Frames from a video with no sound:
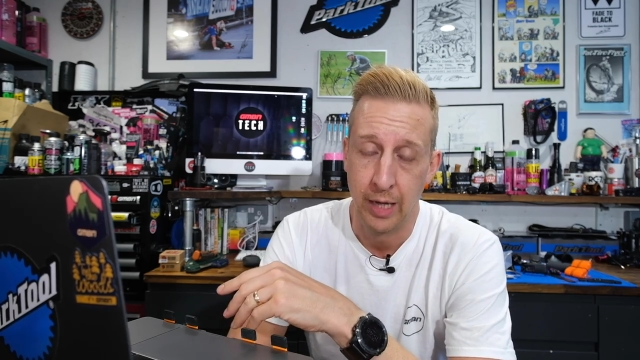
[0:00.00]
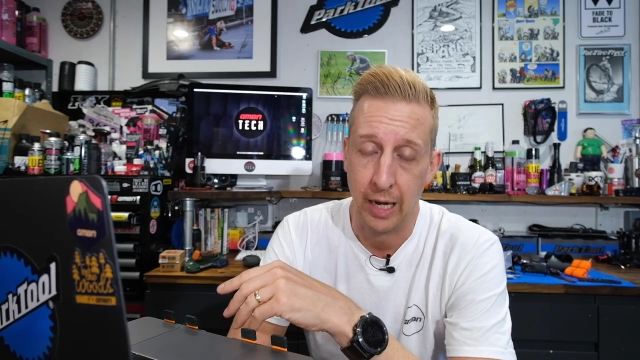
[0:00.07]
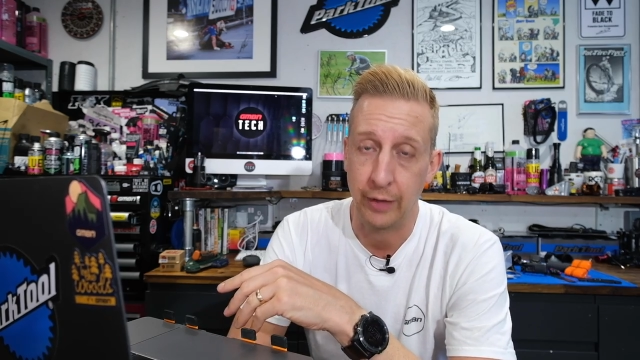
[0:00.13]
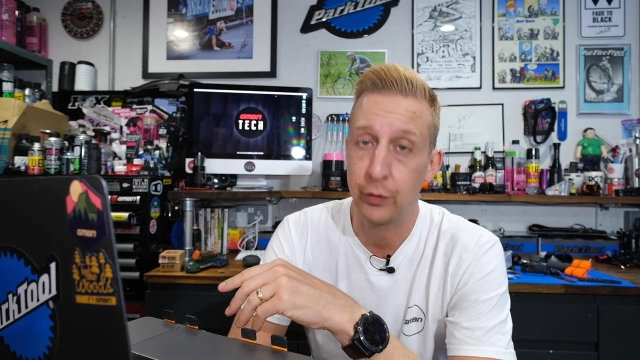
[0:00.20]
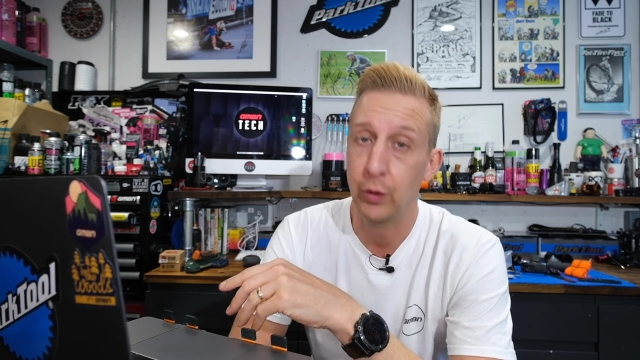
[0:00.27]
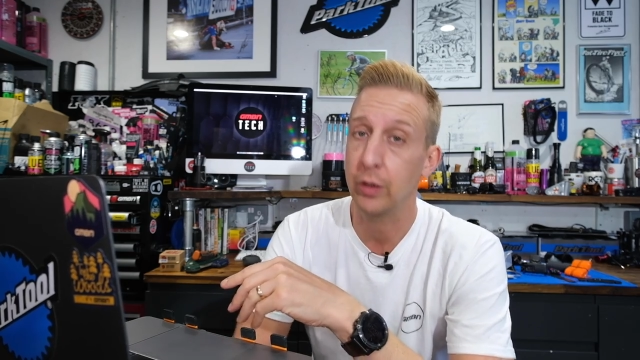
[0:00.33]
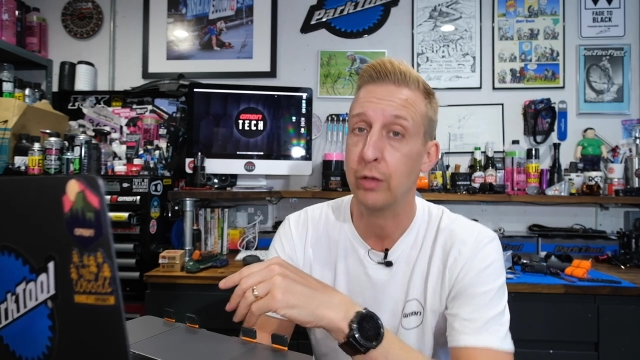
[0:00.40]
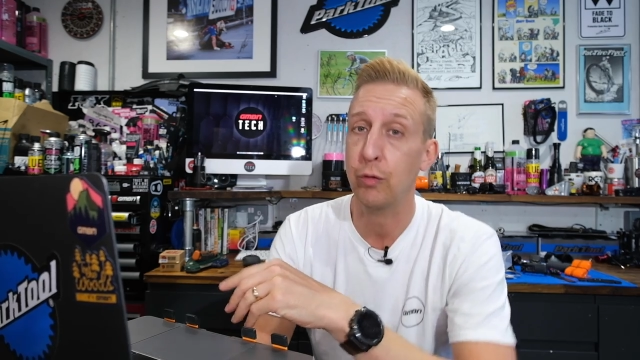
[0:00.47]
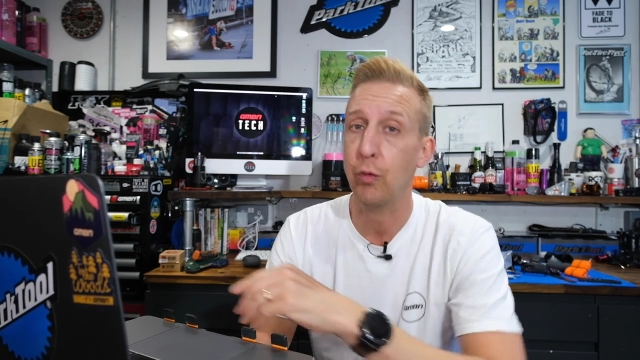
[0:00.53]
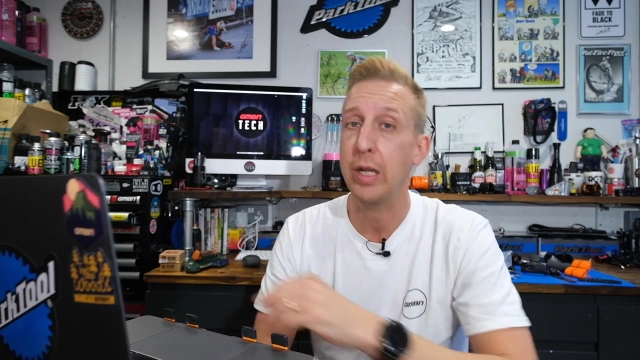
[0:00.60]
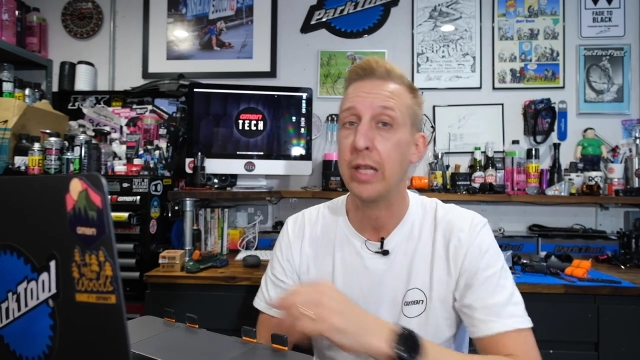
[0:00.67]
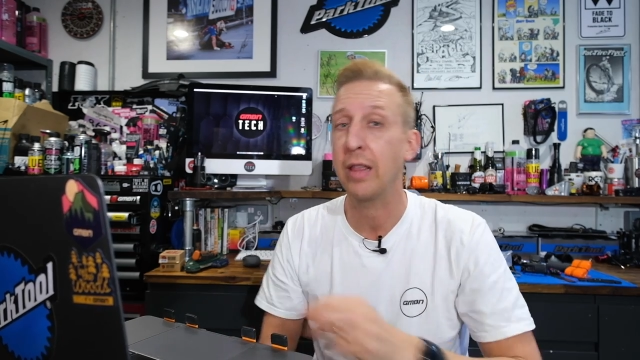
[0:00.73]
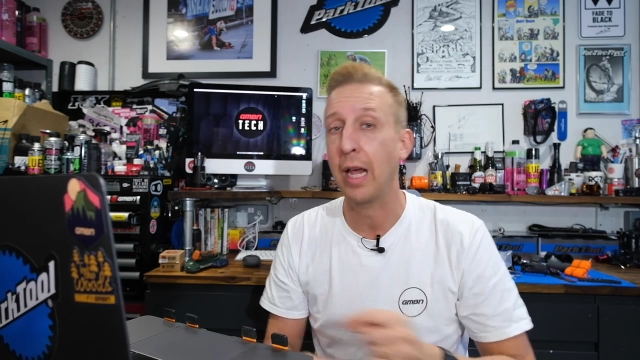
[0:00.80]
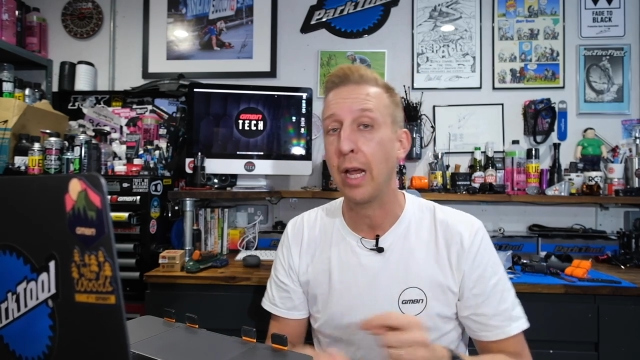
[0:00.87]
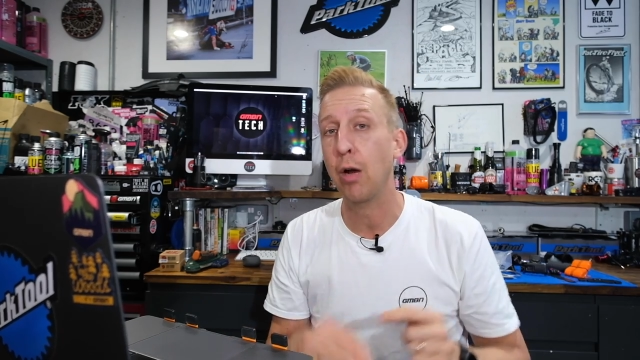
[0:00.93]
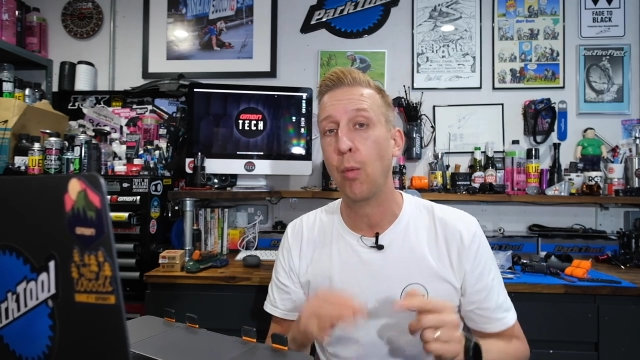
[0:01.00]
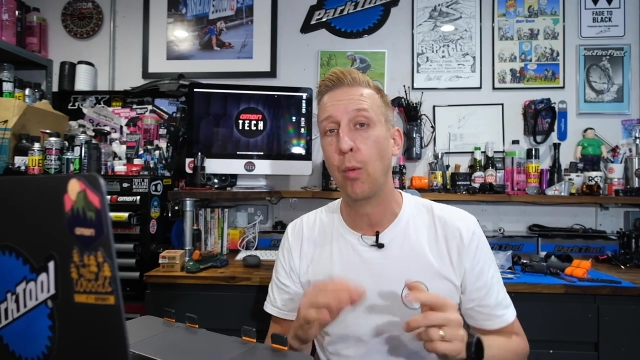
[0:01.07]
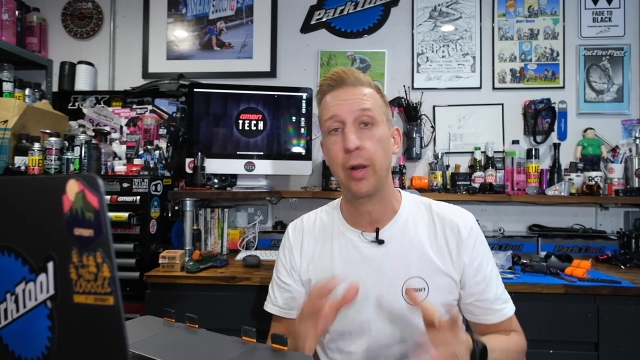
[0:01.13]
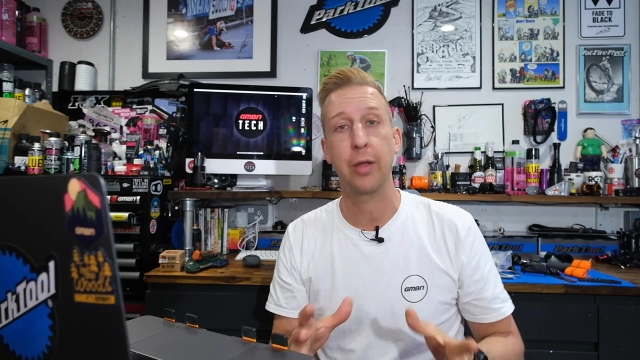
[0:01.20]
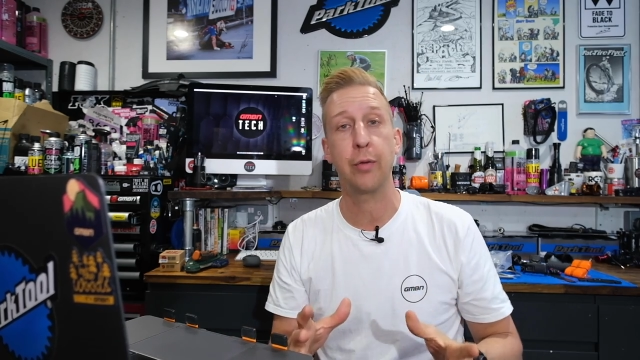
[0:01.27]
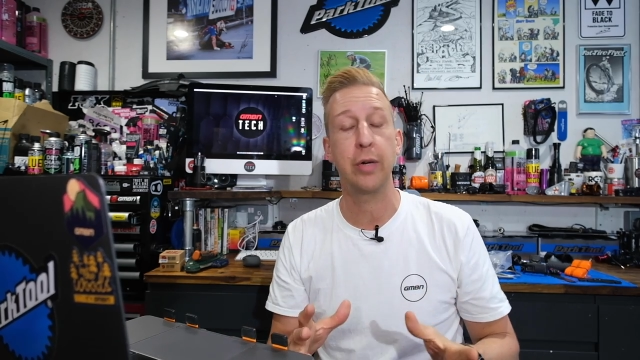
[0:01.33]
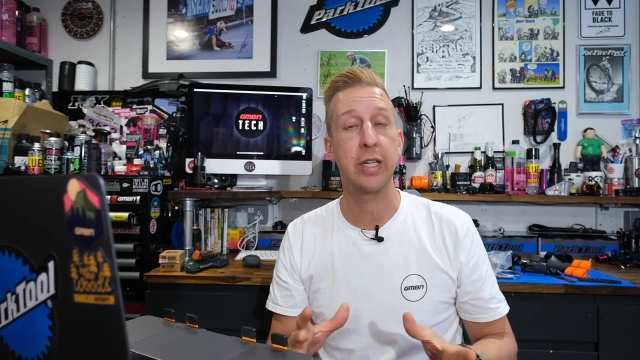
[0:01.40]
And to a degree, they are
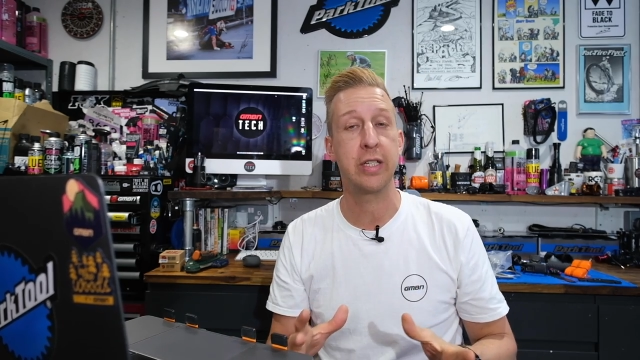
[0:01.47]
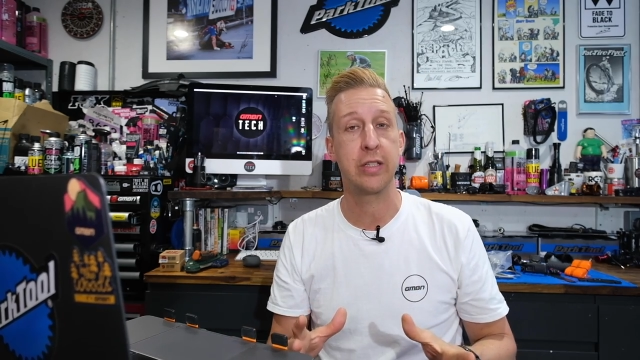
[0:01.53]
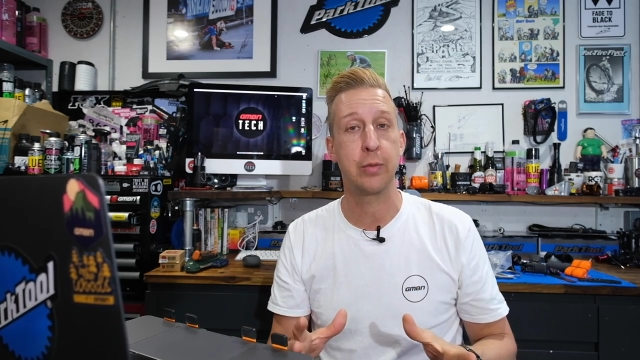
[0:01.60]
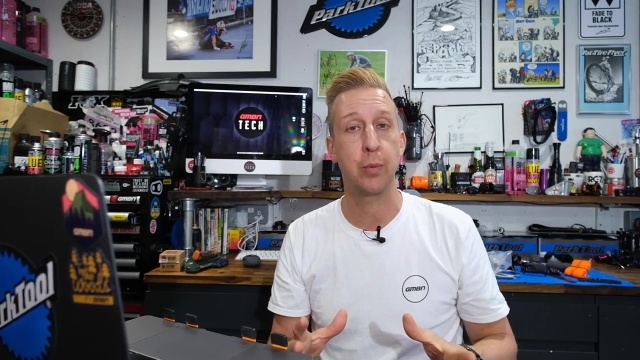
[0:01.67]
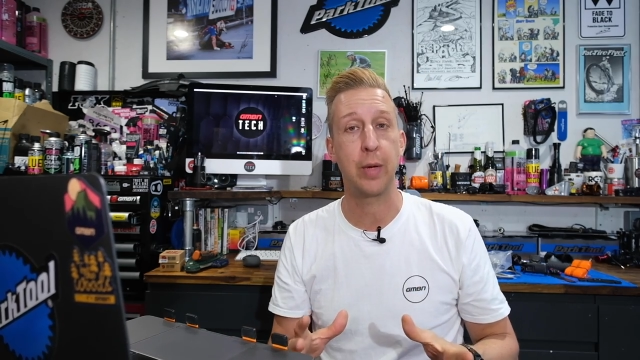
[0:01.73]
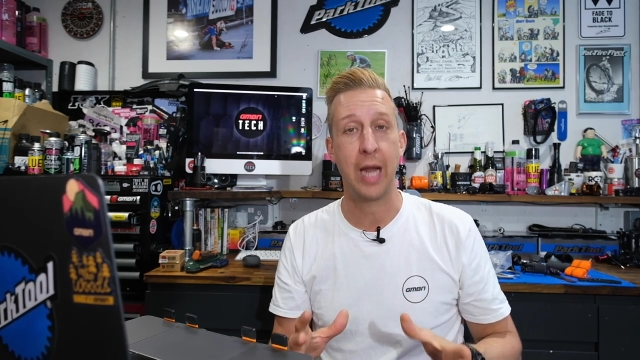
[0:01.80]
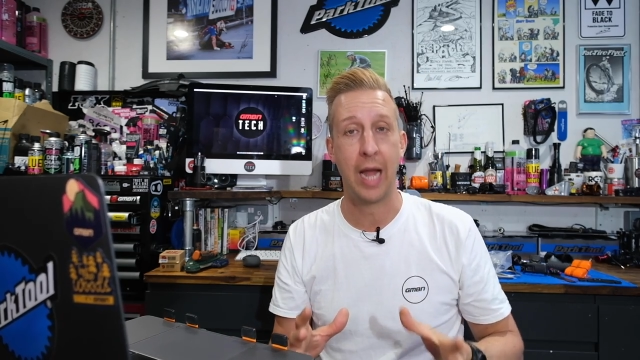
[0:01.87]
one of the reasons we